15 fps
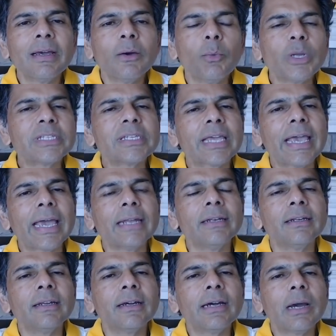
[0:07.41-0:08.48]
Once
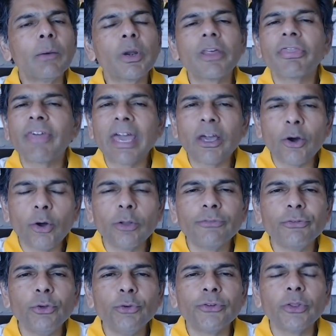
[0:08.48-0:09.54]
again, I want to thank all
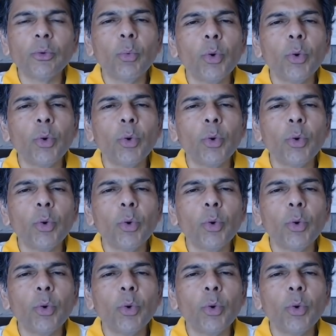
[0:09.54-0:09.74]
of you for the